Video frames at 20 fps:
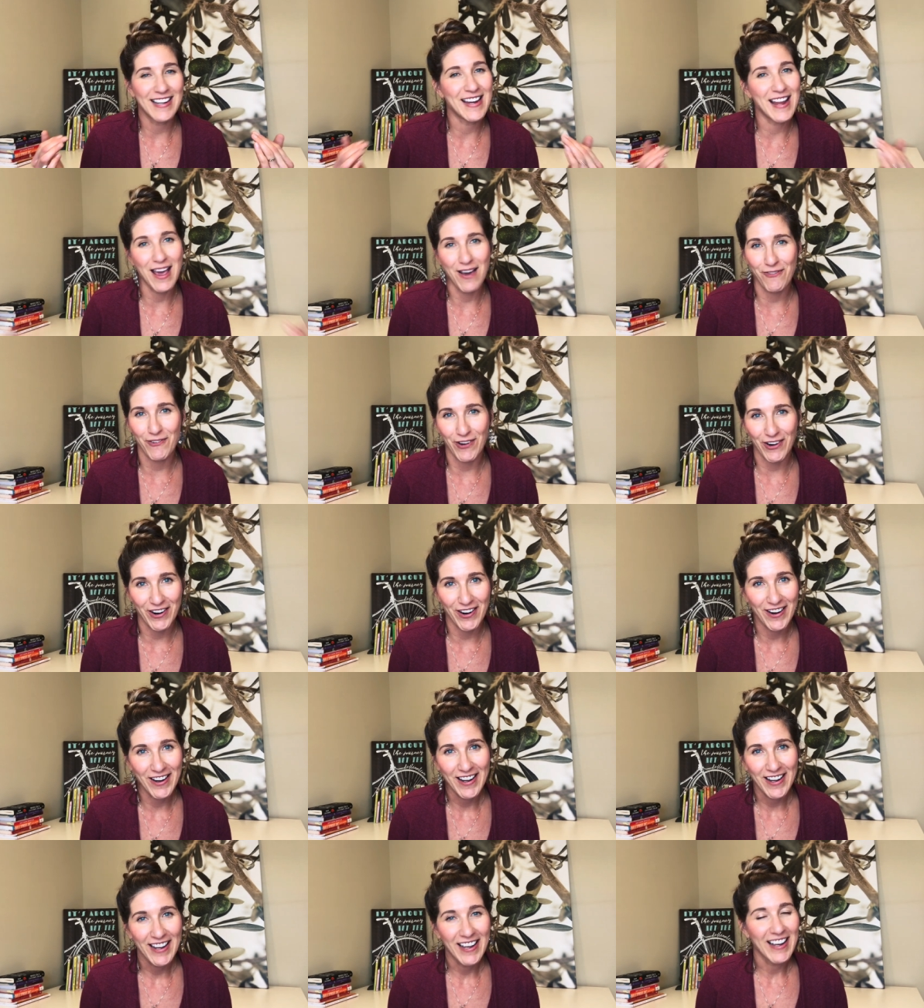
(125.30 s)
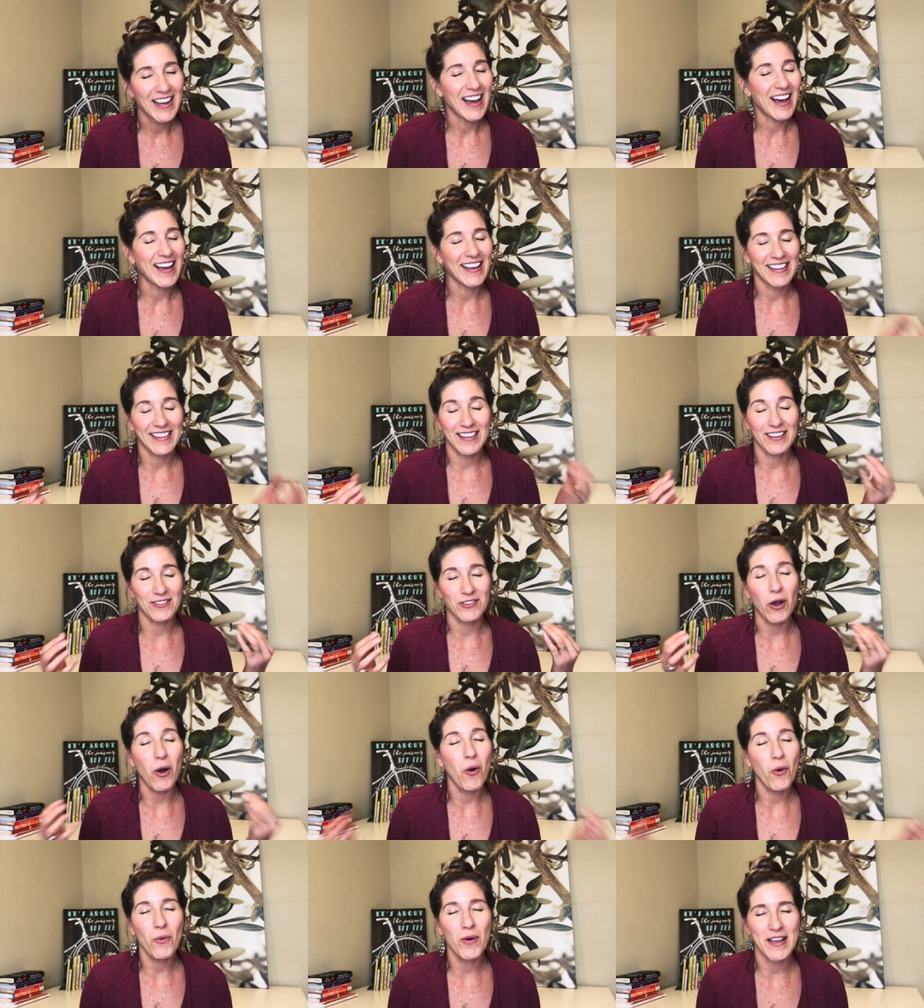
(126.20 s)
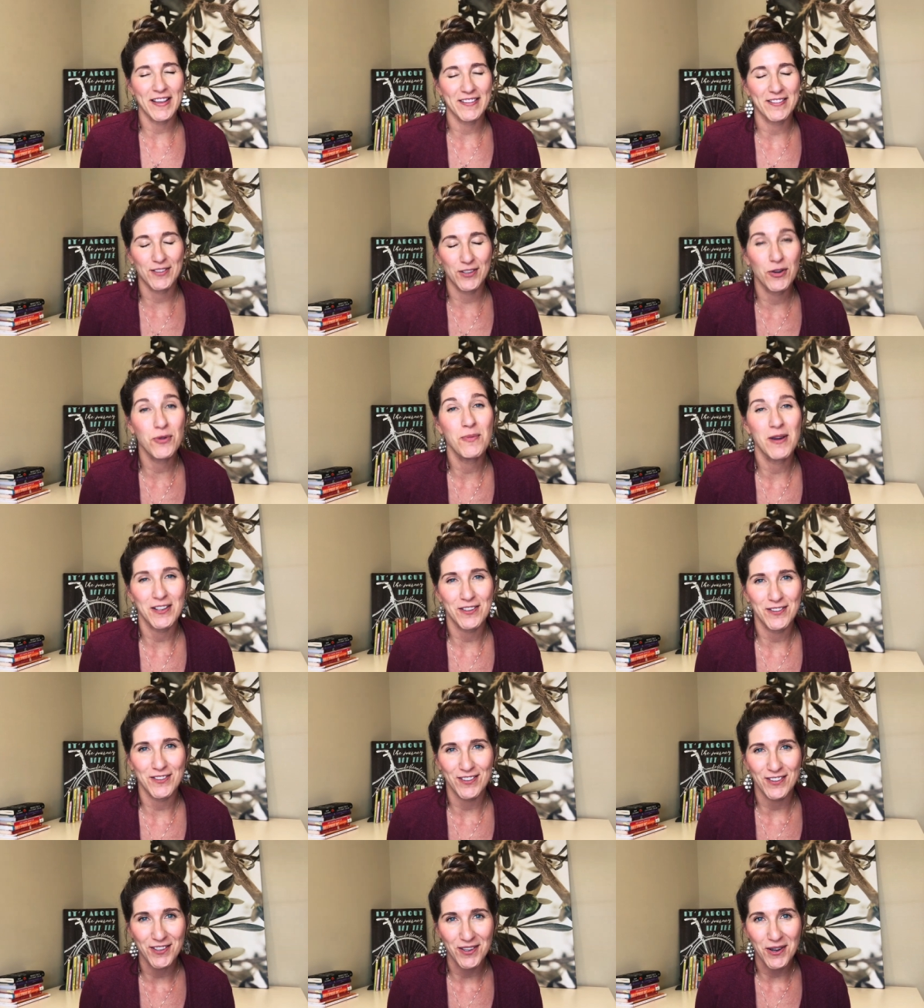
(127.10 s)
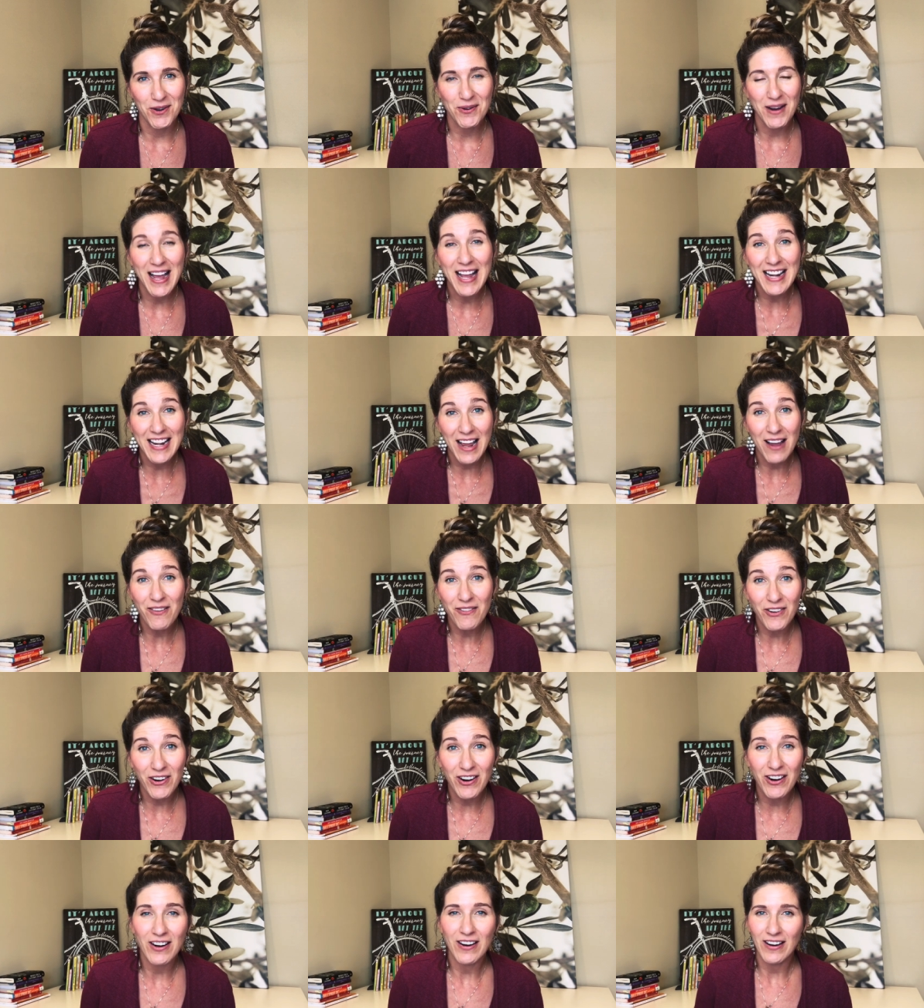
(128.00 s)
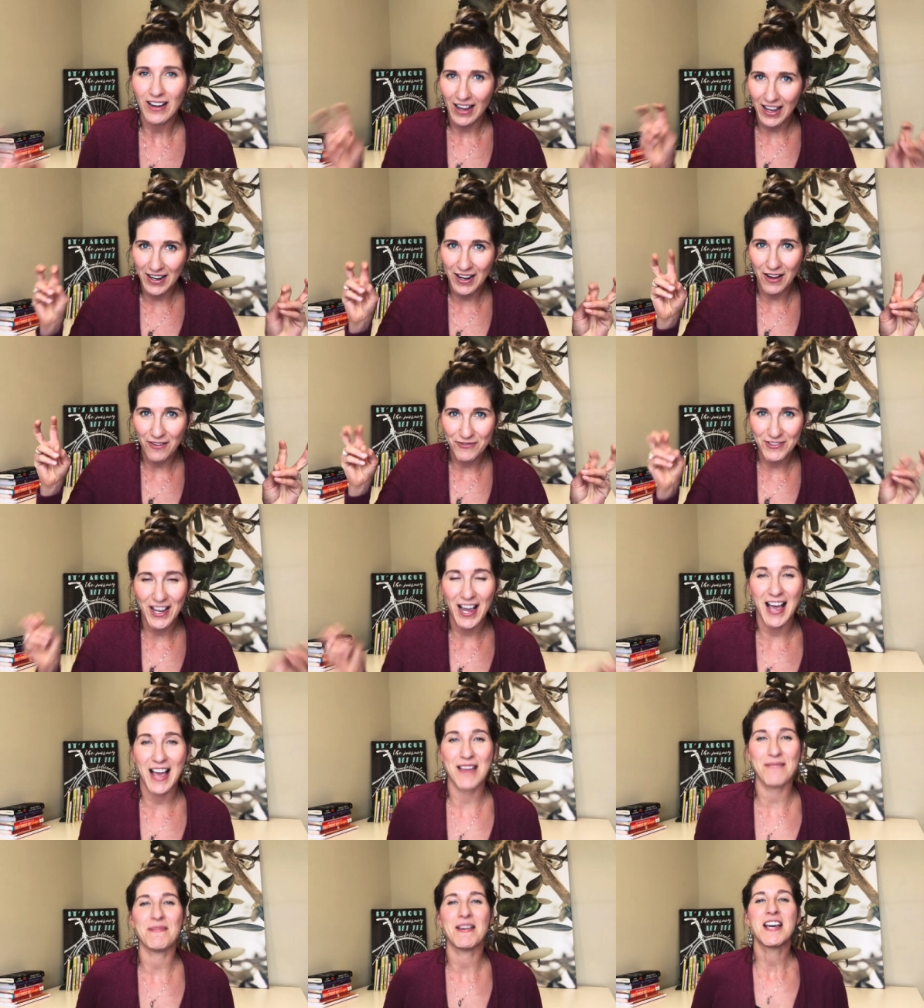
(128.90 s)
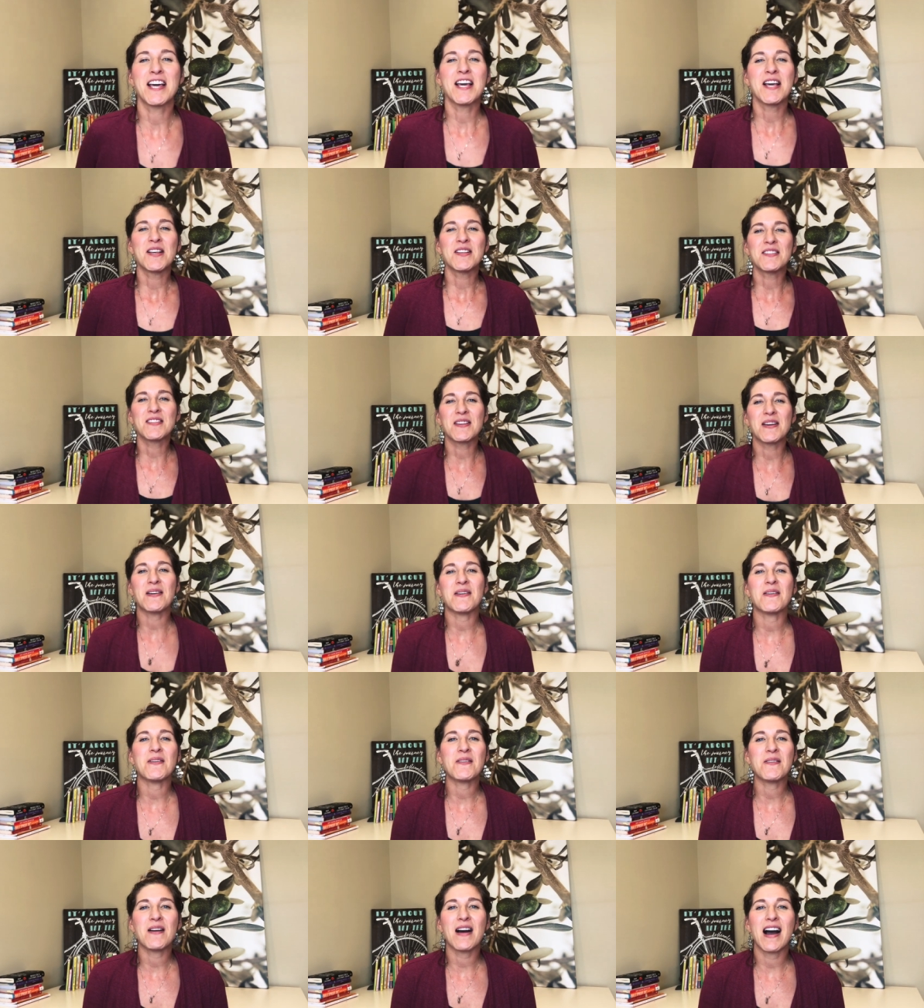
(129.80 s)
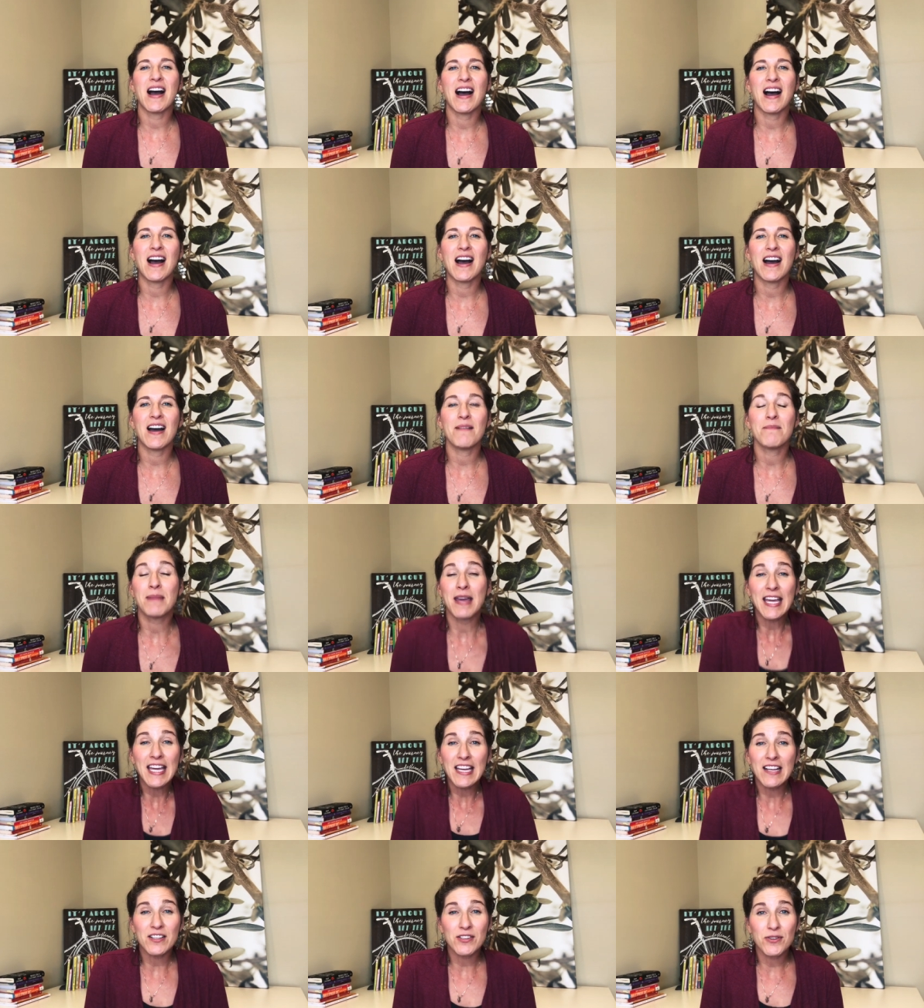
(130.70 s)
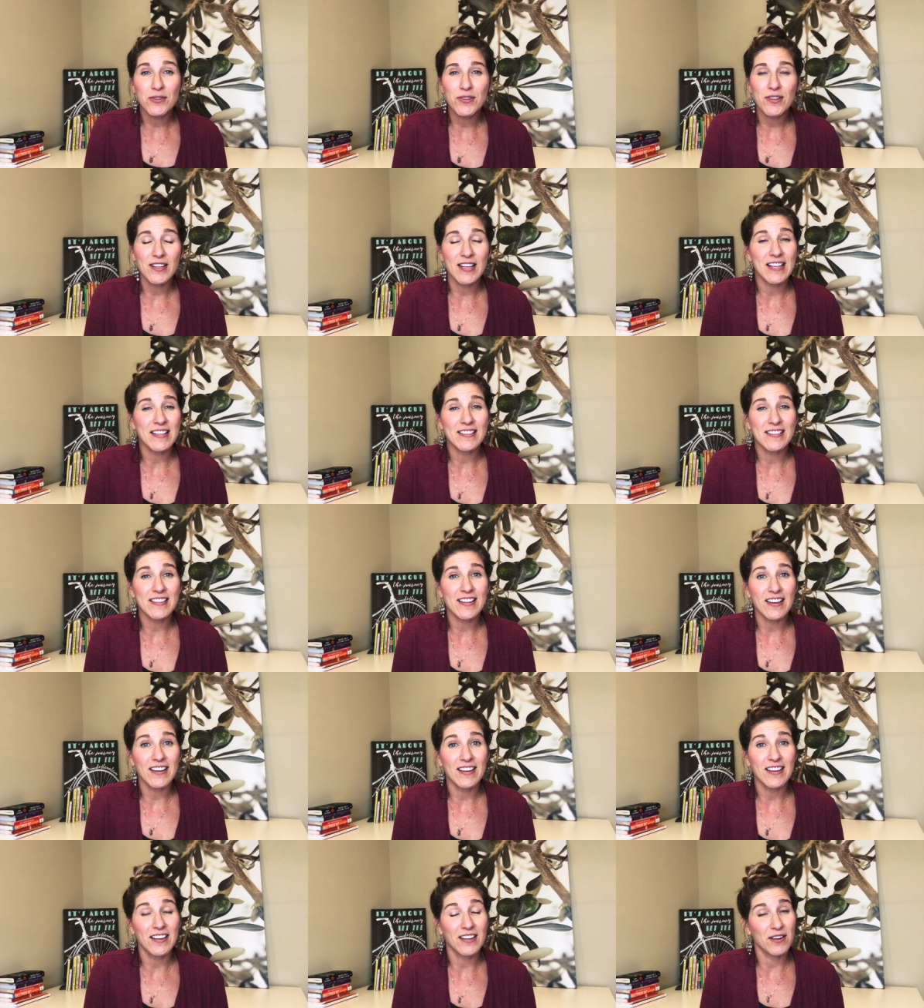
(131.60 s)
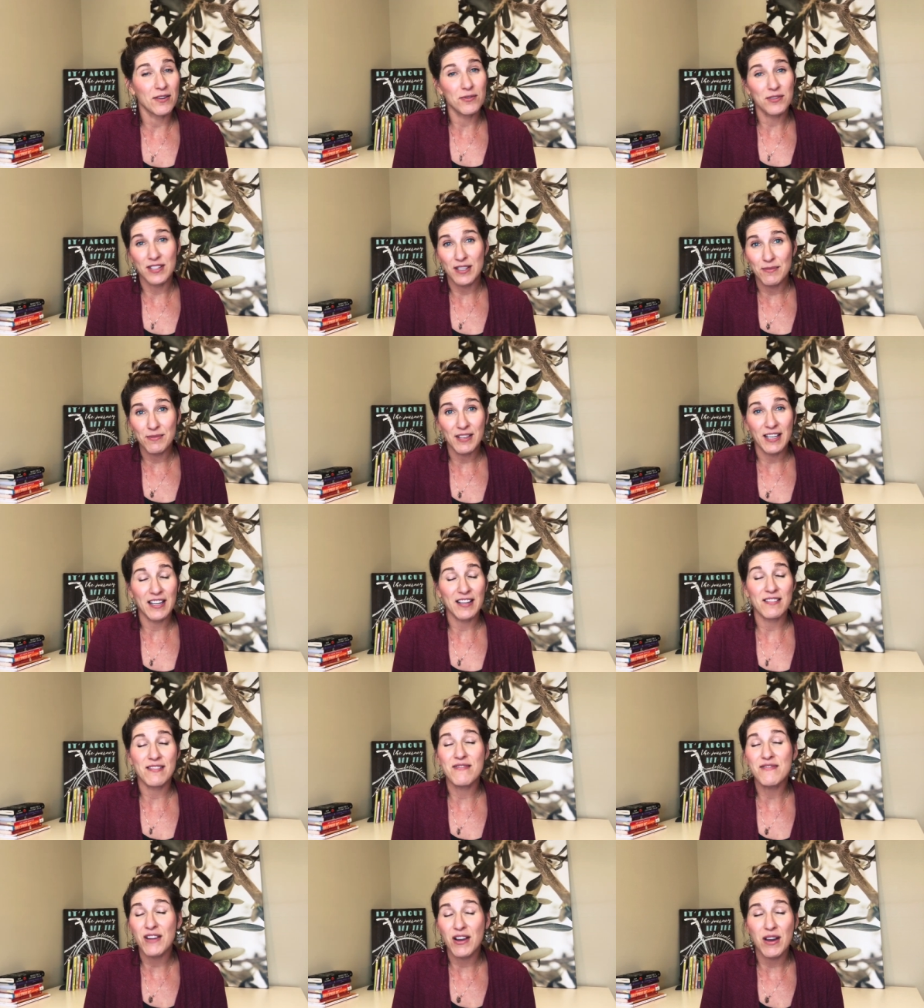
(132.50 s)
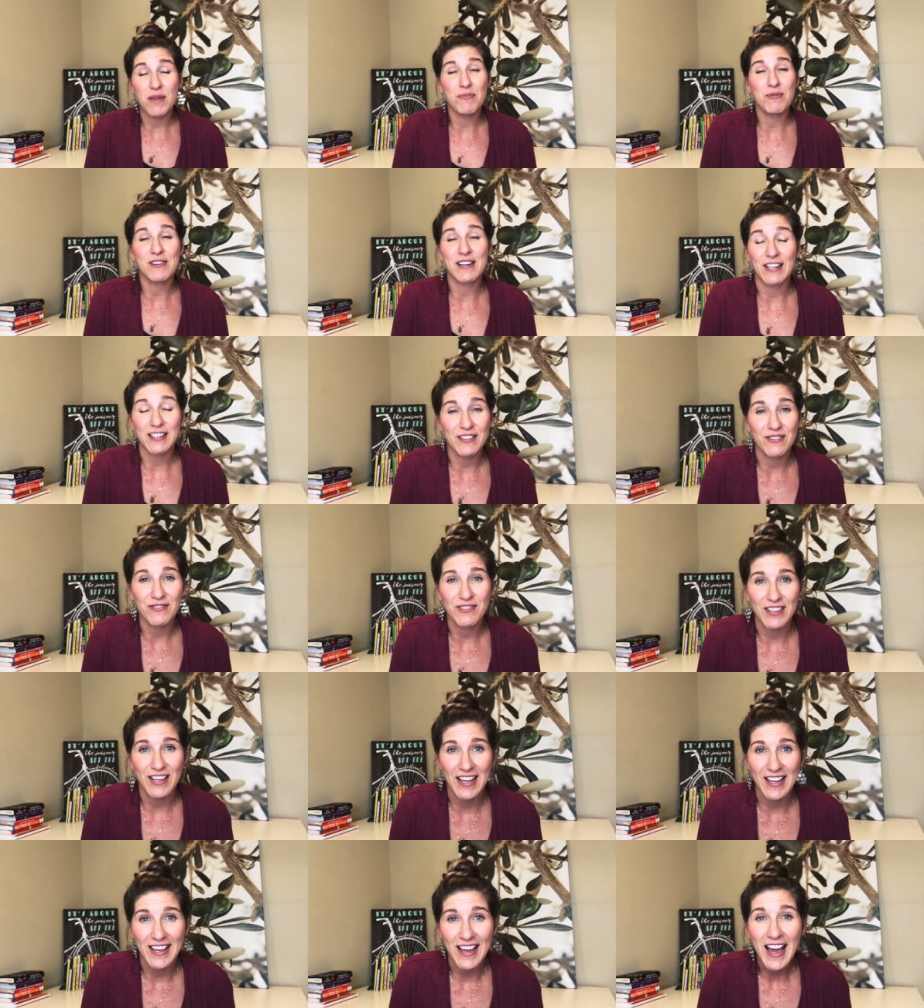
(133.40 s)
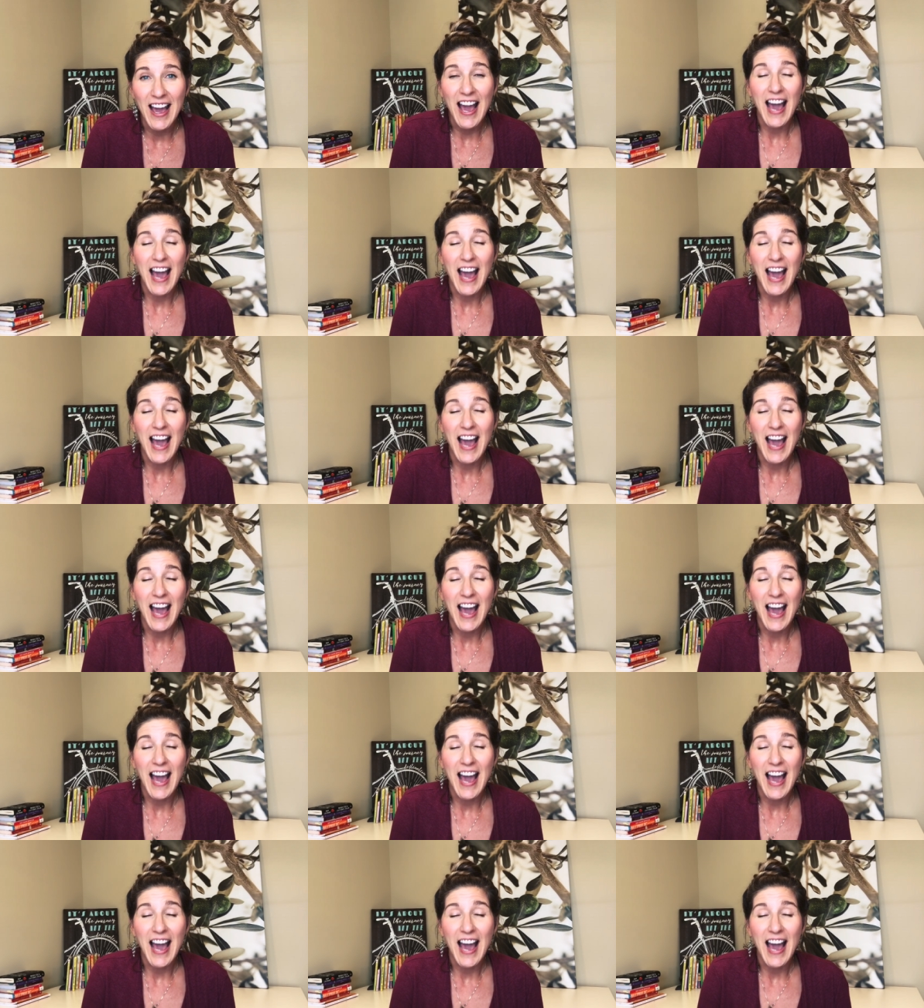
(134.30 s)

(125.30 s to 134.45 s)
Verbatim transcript: never there's always too much to do and never enough time so uh, making to-do lists you know, seems like it's a very productive thing.